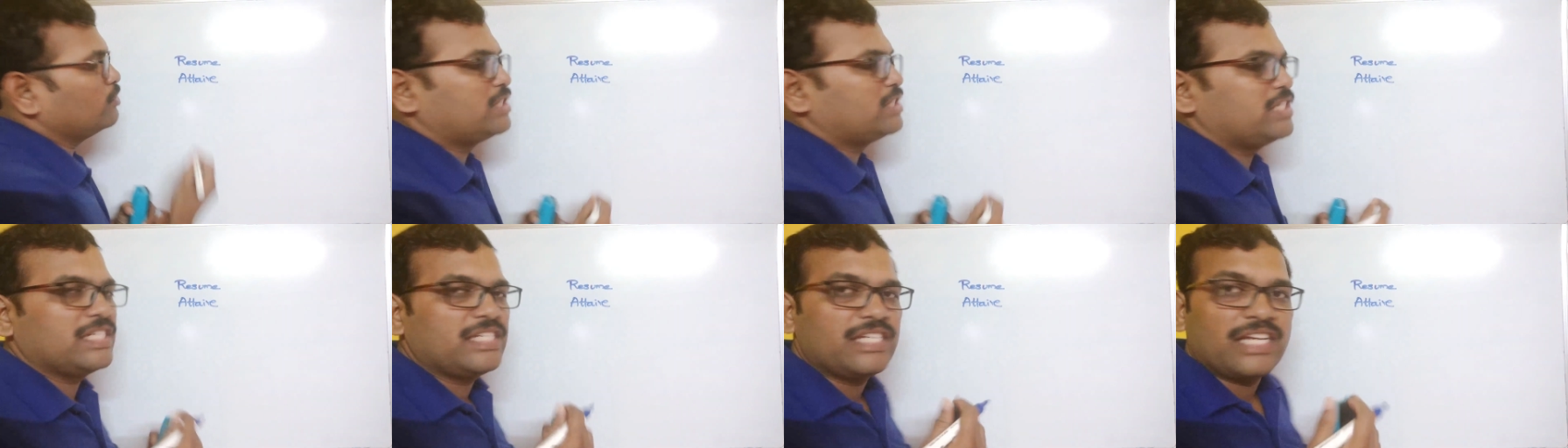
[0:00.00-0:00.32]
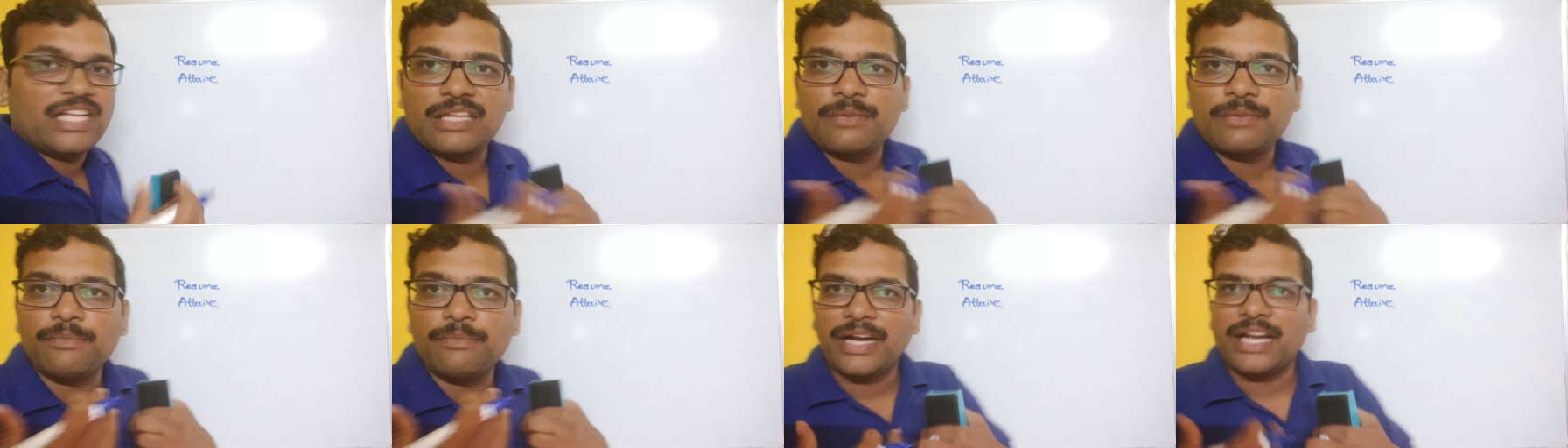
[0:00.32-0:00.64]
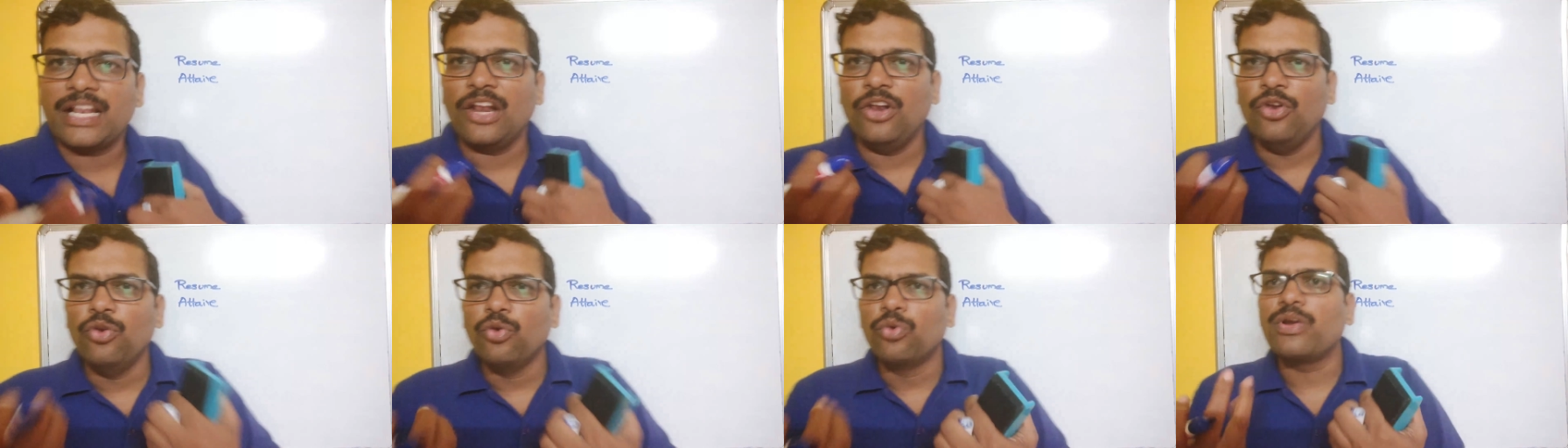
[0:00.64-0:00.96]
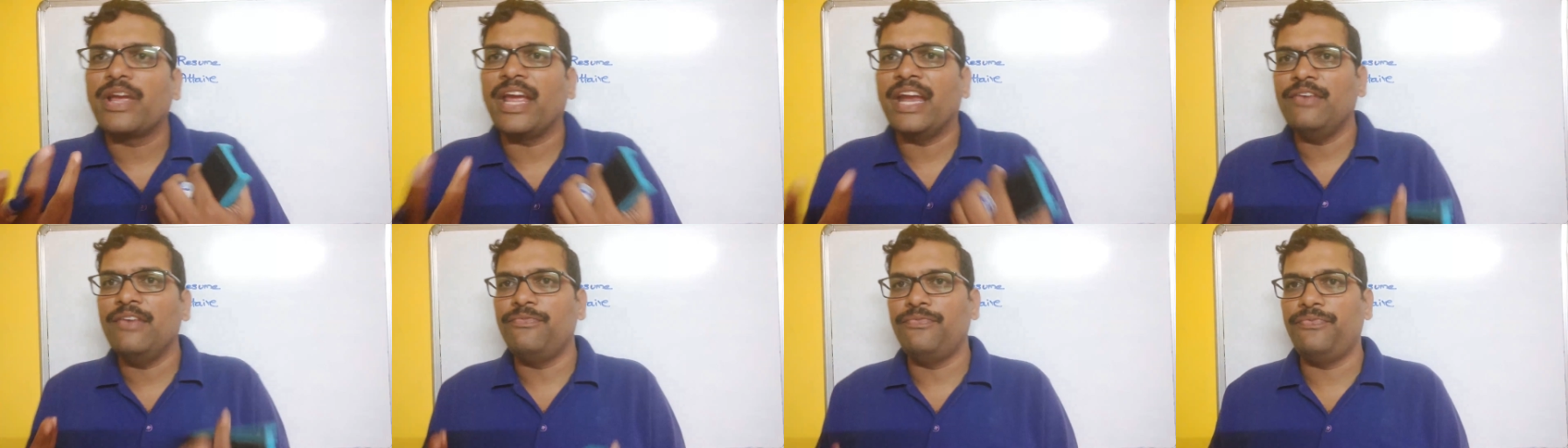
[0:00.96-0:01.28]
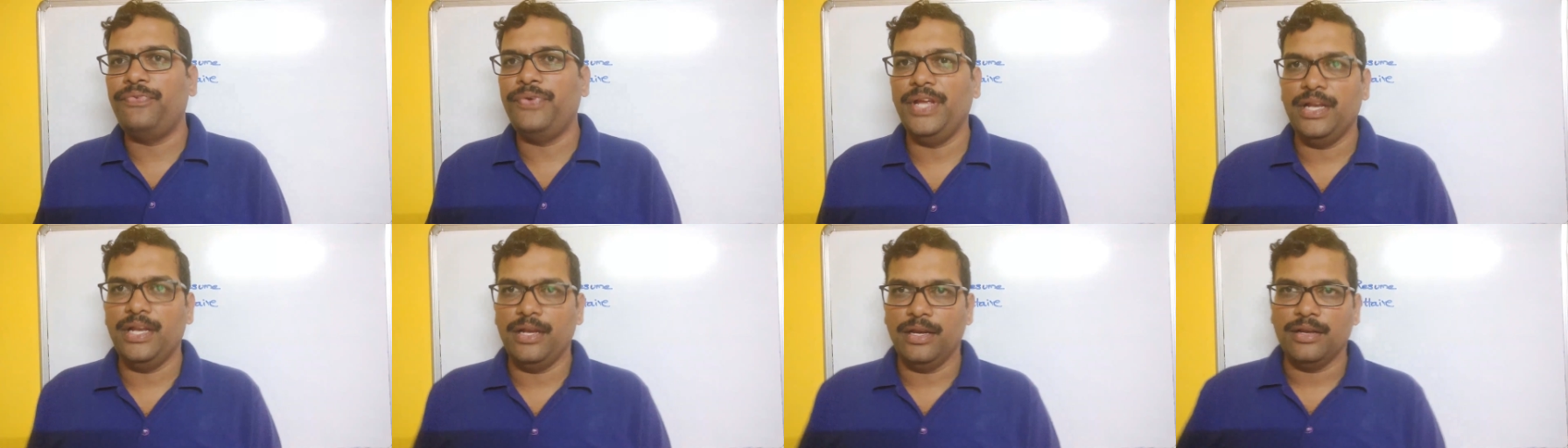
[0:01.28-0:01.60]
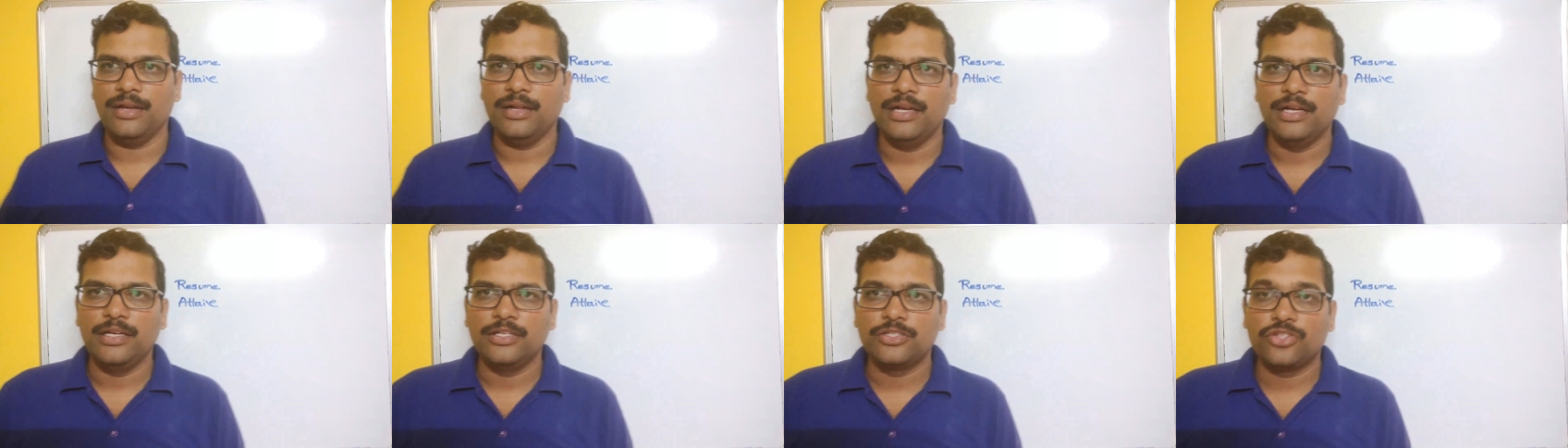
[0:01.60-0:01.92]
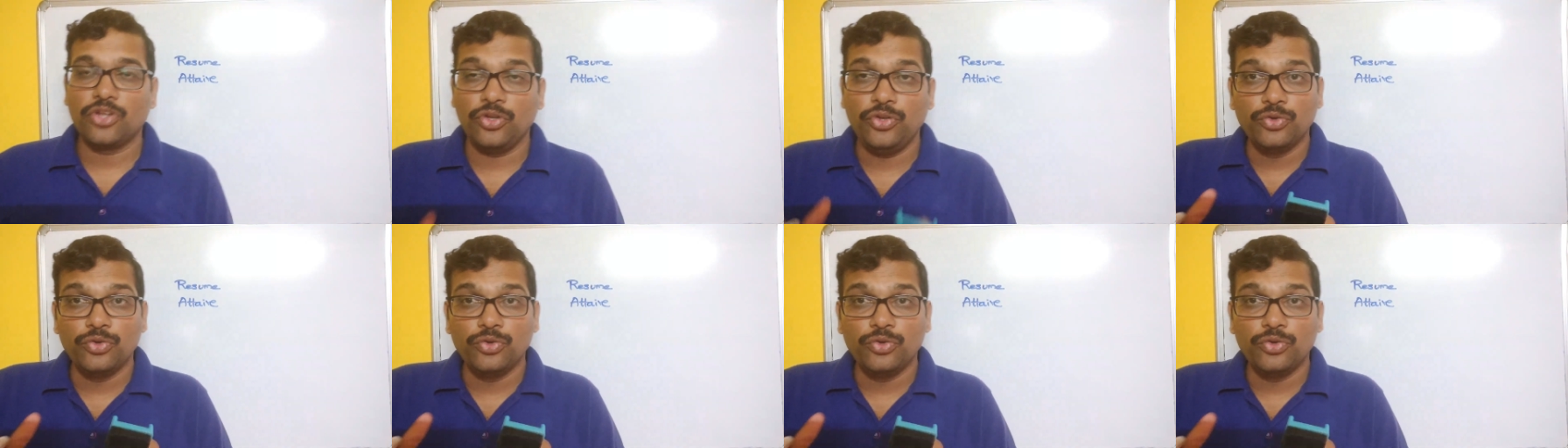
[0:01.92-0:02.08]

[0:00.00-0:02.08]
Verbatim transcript: which is nothing but a look and feel. So,